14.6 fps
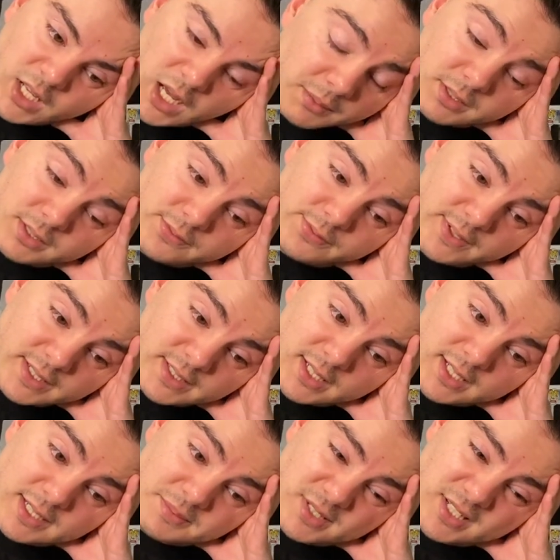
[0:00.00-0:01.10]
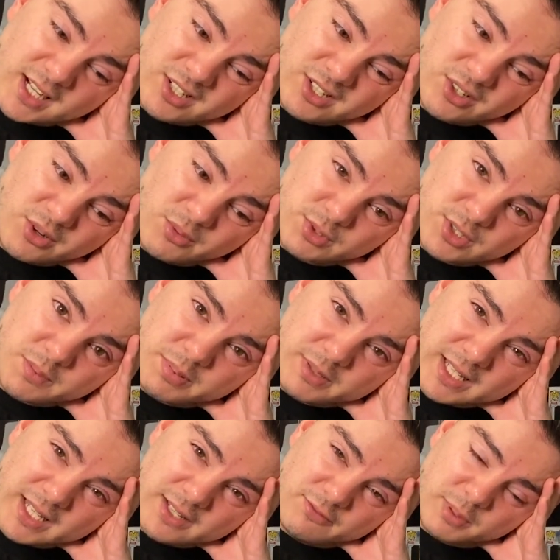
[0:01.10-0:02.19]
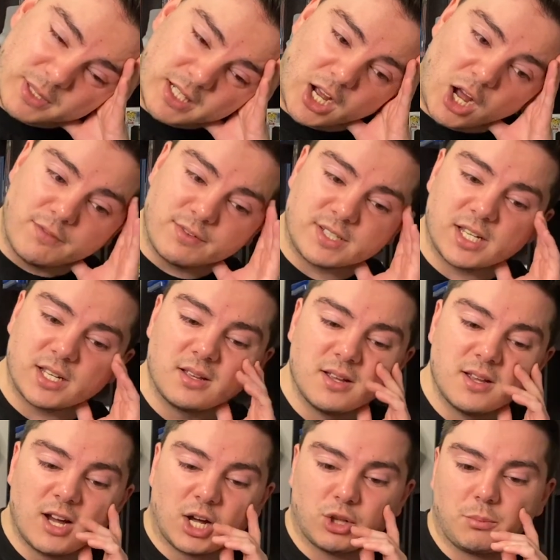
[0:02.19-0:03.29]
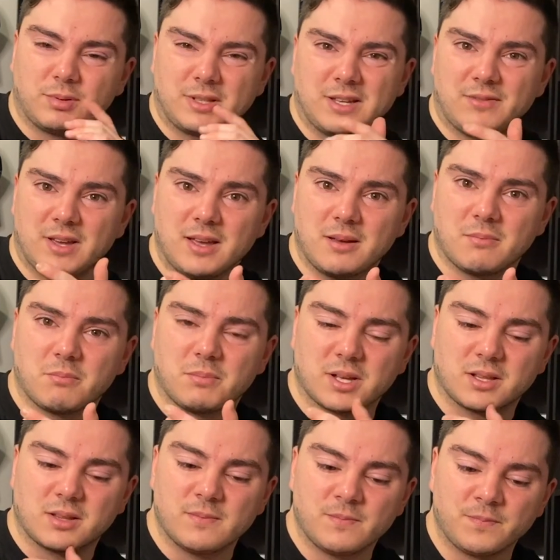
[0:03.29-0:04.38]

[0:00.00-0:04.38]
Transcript: I'm conflicted because I'm just like, I don't know what to believe. But, like, obviously, I don't believe him, but...